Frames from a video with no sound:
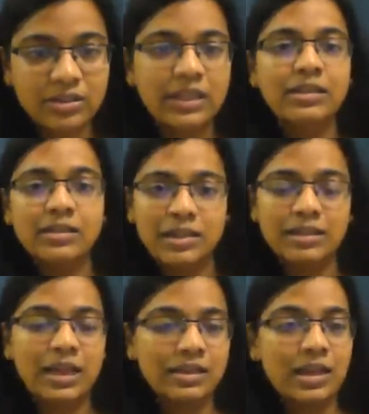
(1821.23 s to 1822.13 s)
then
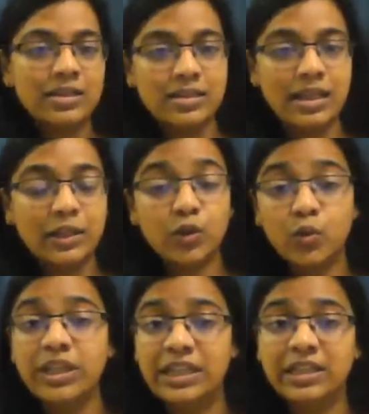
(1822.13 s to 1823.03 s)
that's like a
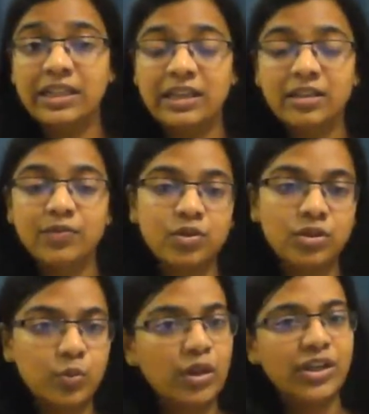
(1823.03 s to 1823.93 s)
good indicator for
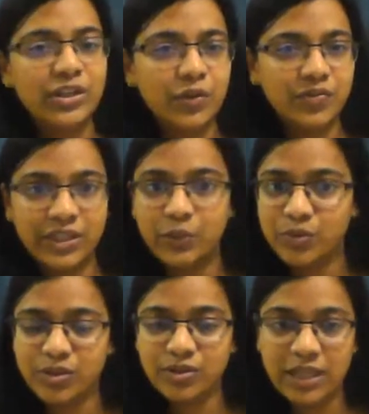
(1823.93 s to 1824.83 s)
the quality of
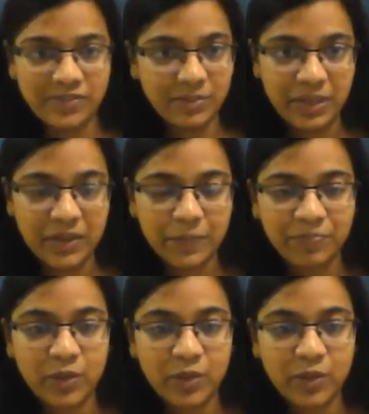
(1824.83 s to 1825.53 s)
videos that we make.